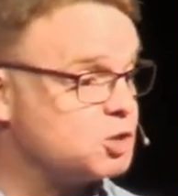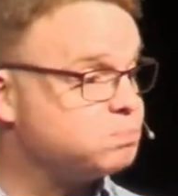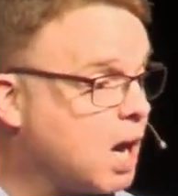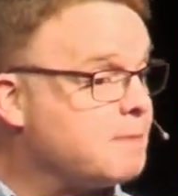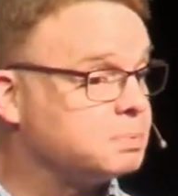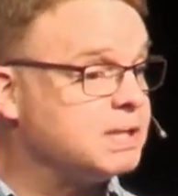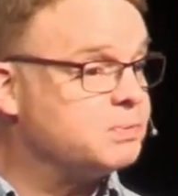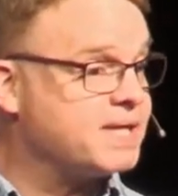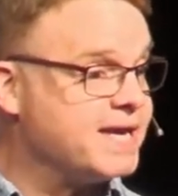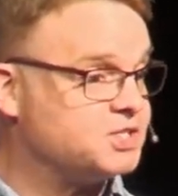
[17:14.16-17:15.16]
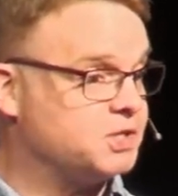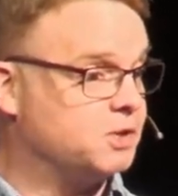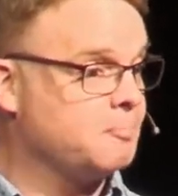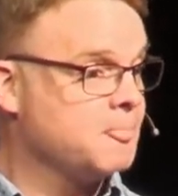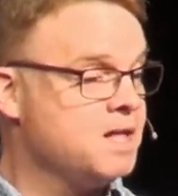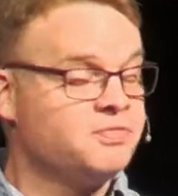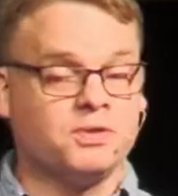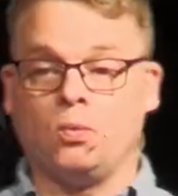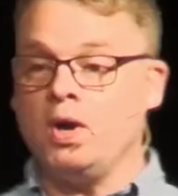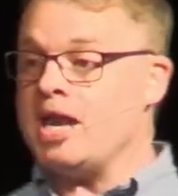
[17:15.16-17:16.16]
could probably relate to. The
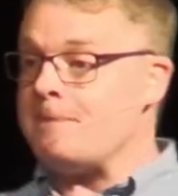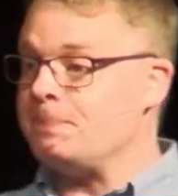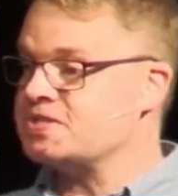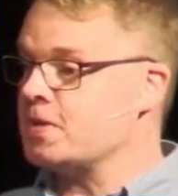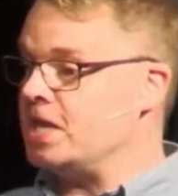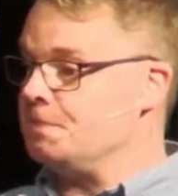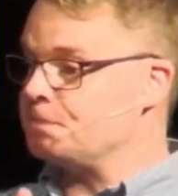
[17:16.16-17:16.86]
one episode in